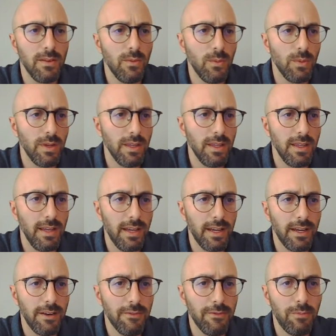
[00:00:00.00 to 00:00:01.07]
We
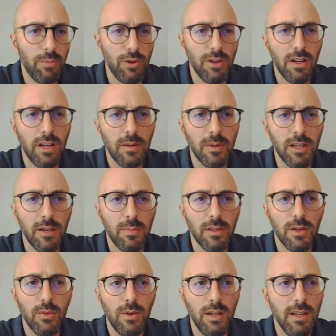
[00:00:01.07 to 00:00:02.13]
have point of common
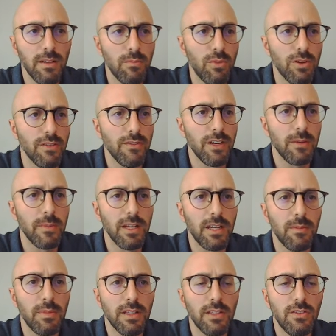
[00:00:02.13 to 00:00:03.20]
coupling 1 and point of common
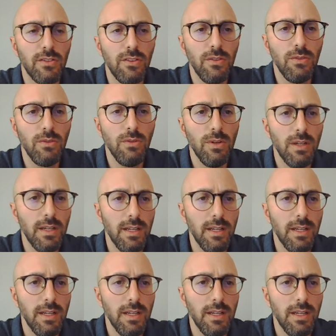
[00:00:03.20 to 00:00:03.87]
coupling 2,